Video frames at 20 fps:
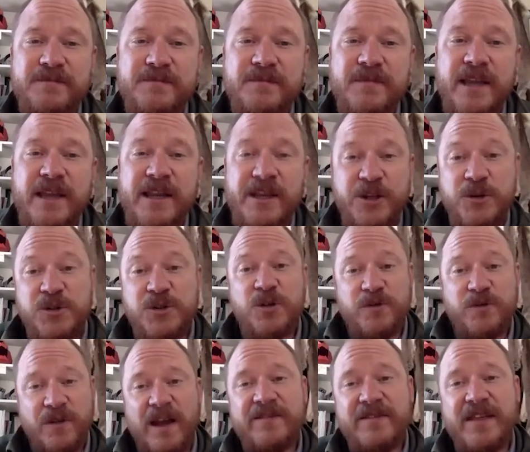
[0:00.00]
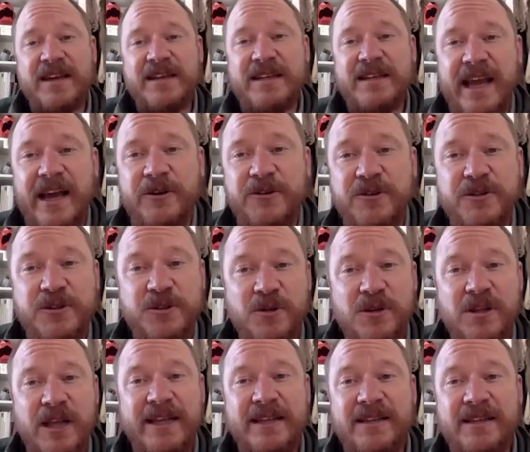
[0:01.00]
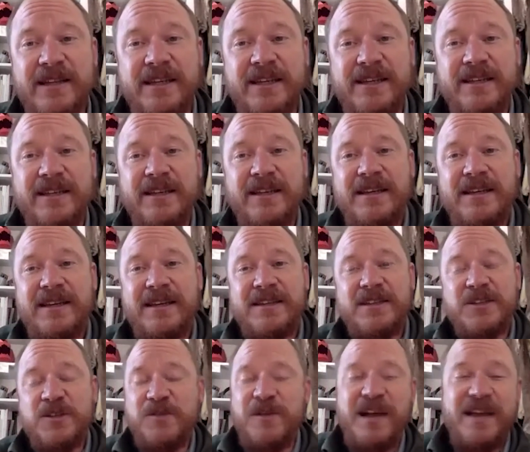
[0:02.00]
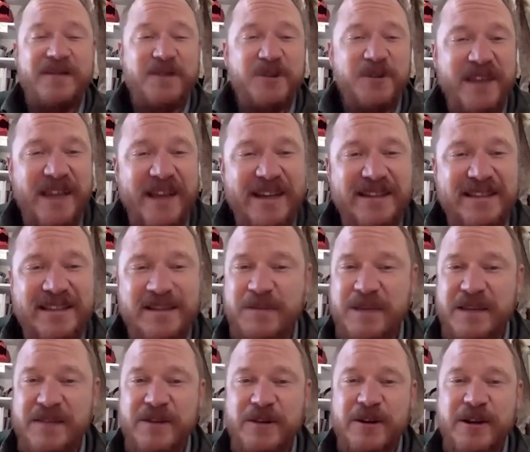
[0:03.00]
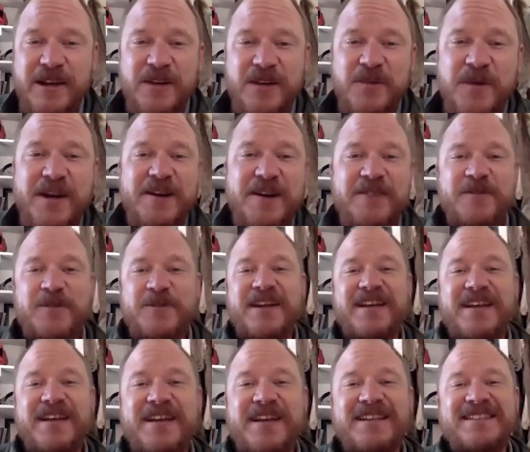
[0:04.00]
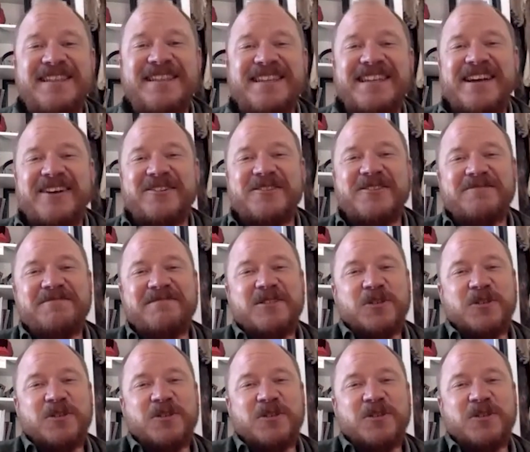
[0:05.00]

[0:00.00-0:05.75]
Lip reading: And you survived that encounter, and you'll likely survive your next and be very unaware of your next encounter.